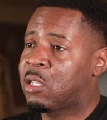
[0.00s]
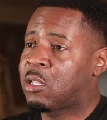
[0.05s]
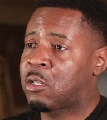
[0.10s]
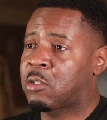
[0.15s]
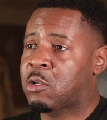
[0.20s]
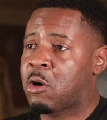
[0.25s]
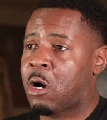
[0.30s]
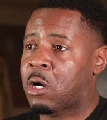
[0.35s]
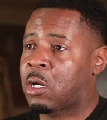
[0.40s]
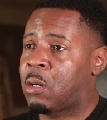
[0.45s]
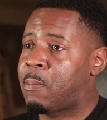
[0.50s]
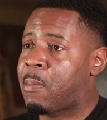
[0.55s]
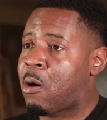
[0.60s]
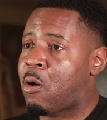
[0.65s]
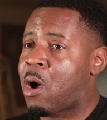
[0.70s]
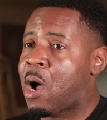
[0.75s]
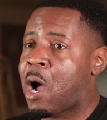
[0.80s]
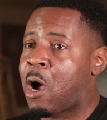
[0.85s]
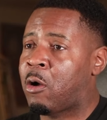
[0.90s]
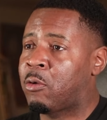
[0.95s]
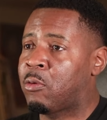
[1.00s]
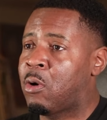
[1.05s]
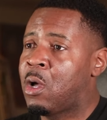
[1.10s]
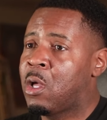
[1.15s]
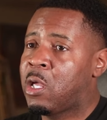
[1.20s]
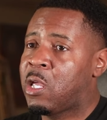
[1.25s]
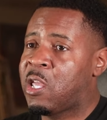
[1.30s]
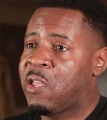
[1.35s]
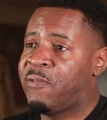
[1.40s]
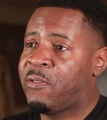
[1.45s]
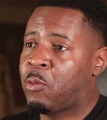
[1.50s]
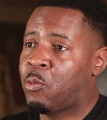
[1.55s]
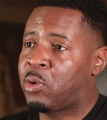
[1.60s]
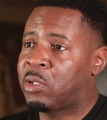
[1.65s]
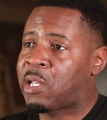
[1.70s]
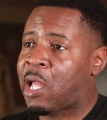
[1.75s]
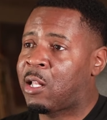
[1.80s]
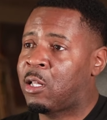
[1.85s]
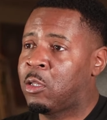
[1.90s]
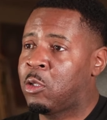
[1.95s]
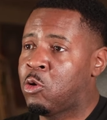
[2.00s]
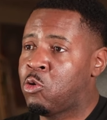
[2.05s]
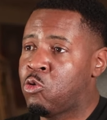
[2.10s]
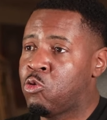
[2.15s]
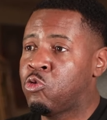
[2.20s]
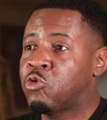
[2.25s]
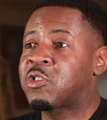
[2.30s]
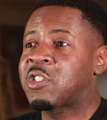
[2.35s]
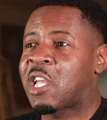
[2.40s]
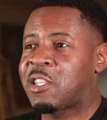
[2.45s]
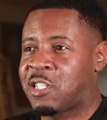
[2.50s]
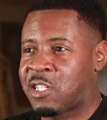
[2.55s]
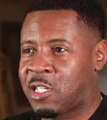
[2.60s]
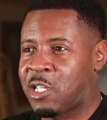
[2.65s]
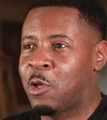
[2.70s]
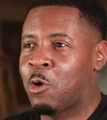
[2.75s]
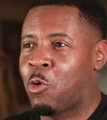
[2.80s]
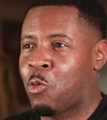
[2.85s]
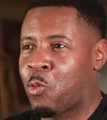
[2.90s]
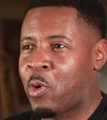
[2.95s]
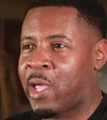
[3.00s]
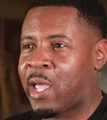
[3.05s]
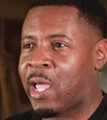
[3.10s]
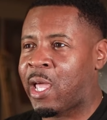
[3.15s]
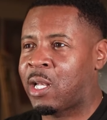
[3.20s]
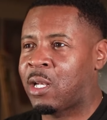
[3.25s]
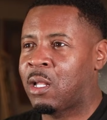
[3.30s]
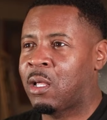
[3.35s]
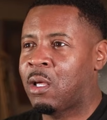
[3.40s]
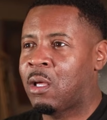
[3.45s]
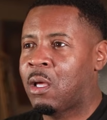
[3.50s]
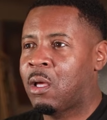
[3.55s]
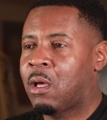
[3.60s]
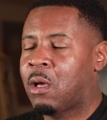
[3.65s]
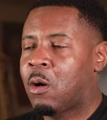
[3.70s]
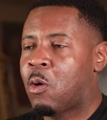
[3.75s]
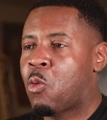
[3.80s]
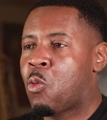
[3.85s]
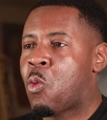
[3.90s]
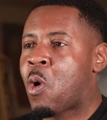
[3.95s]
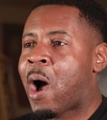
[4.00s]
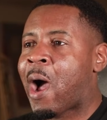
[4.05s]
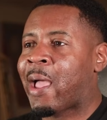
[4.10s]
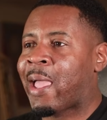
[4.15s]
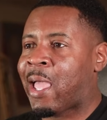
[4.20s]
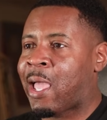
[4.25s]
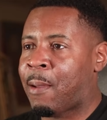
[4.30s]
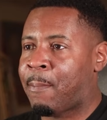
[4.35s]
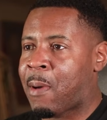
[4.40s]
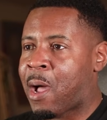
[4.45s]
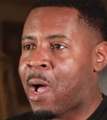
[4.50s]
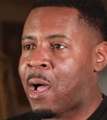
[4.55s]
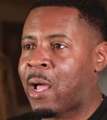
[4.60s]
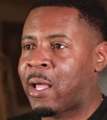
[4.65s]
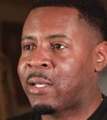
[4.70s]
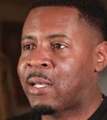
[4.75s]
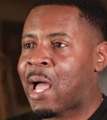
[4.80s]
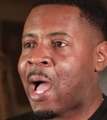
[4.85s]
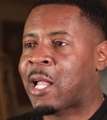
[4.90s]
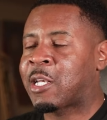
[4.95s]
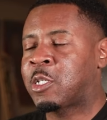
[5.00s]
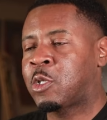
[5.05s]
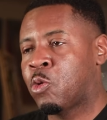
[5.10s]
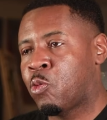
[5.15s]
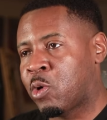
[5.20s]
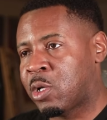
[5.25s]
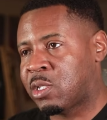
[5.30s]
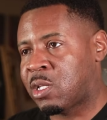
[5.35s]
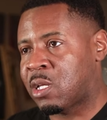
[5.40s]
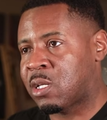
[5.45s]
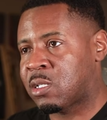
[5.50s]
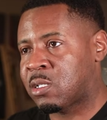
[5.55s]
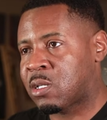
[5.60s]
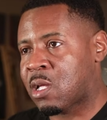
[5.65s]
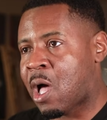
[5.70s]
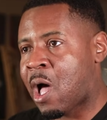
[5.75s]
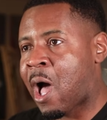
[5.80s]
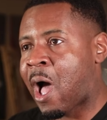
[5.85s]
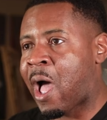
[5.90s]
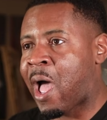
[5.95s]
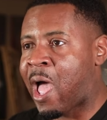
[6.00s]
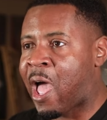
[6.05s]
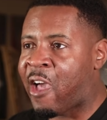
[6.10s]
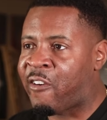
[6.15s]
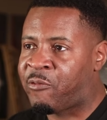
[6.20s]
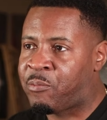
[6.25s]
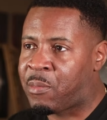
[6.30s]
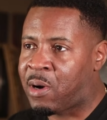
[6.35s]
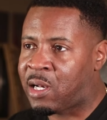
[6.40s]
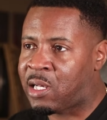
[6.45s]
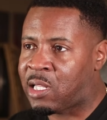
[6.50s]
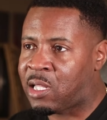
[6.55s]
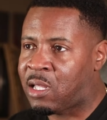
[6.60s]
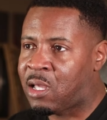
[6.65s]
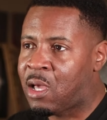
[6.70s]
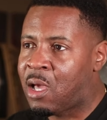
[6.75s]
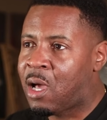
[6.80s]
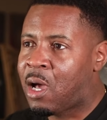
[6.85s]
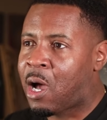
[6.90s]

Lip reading: They're talking about how even when they lose, they still win. Why am I not doing this? I have money.